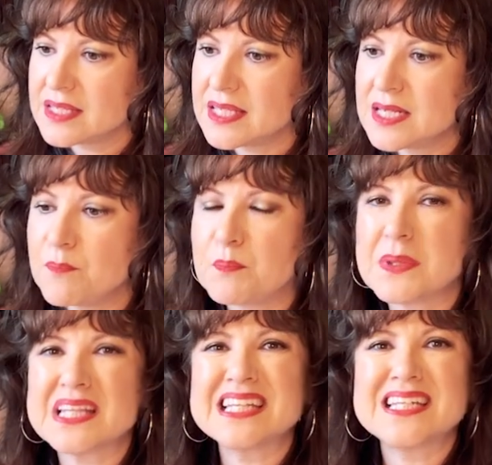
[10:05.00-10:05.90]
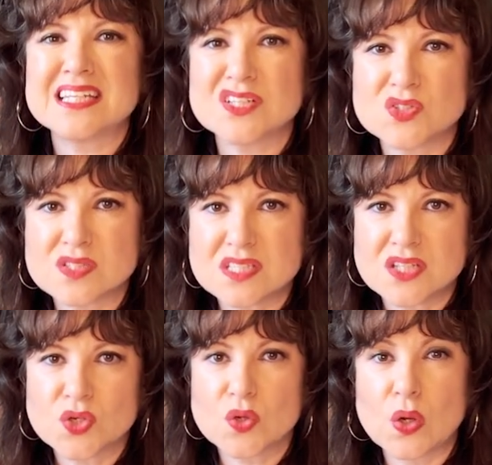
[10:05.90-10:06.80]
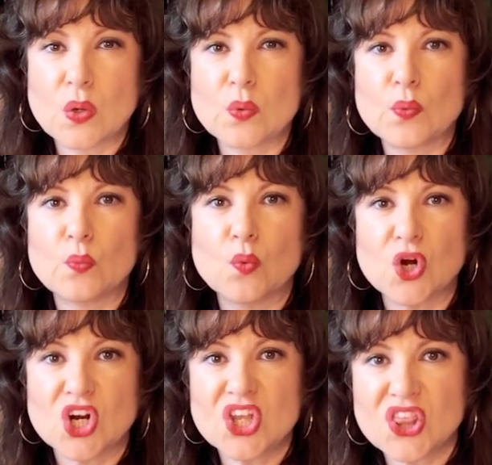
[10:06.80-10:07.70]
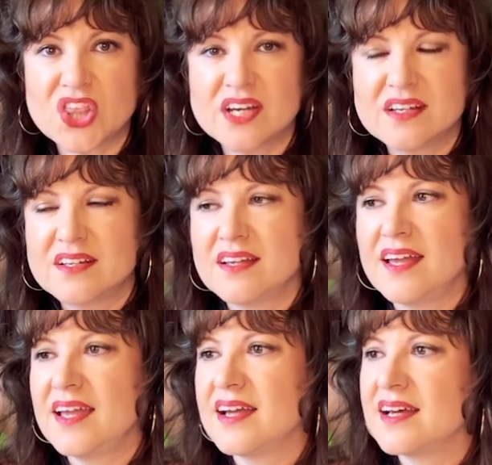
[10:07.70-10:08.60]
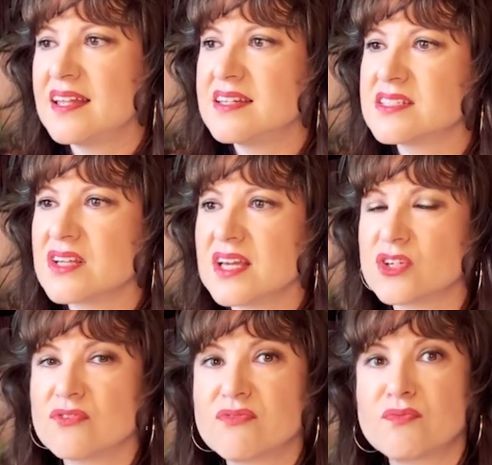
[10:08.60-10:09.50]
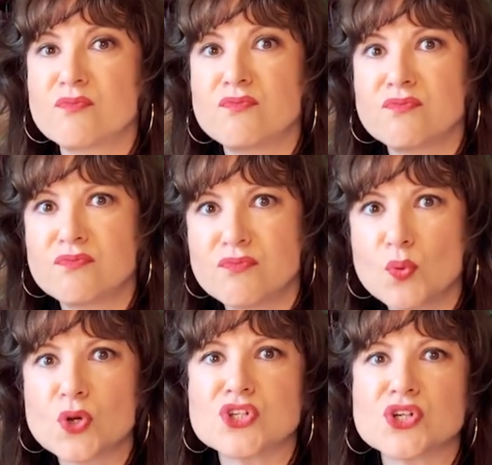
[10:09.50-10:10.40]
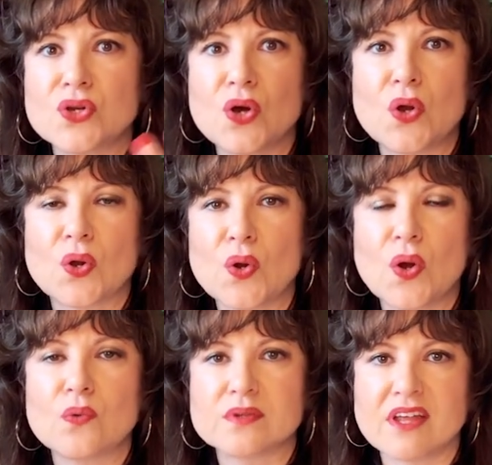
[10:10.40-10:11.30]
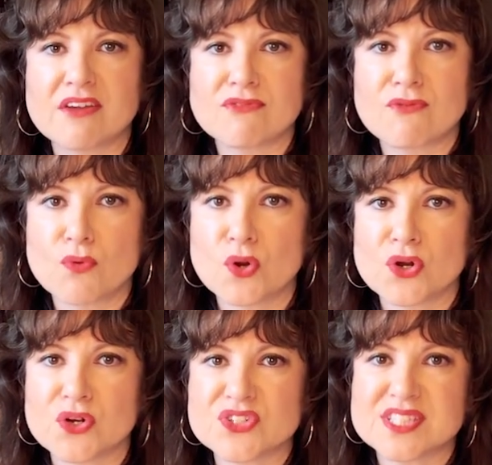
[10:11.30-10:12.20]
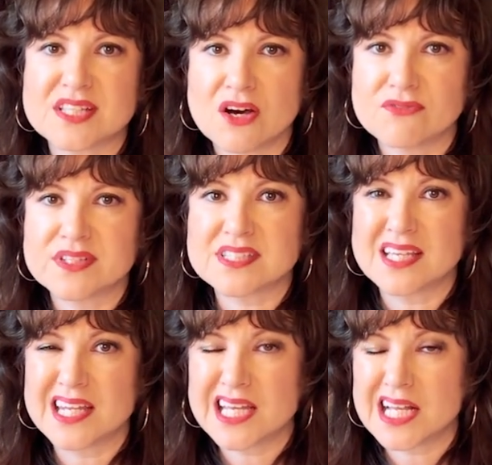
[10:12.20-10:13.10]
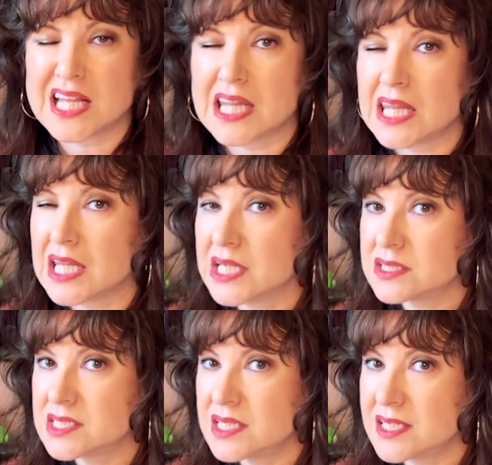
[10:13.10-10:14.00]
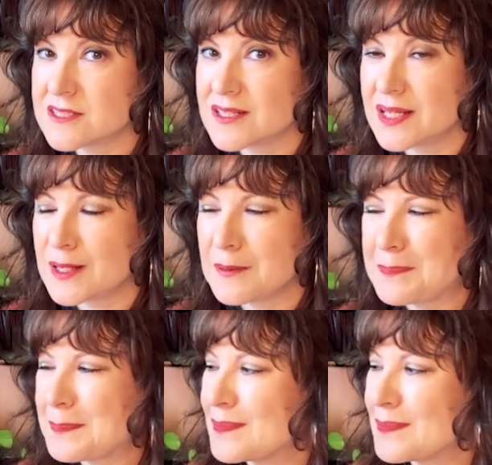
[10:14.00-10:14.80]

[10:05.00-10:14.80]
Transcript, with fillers: inability to see her own worth and forge her own life for herself. It's getting a little tedious, Anita.